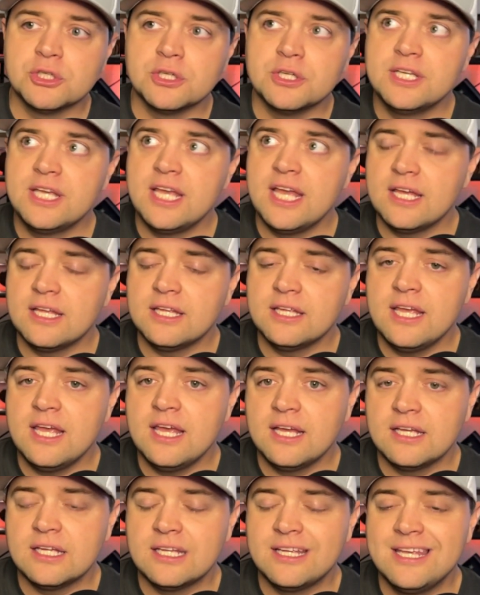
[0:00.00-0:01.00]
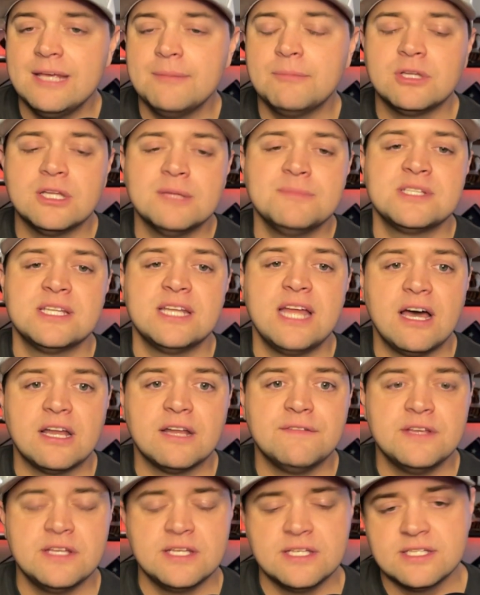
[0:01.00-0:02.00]
You can't keep Clemson out
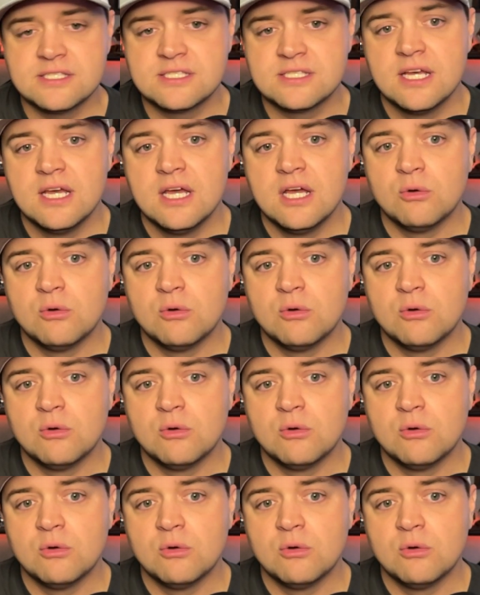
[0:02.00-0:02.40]
of his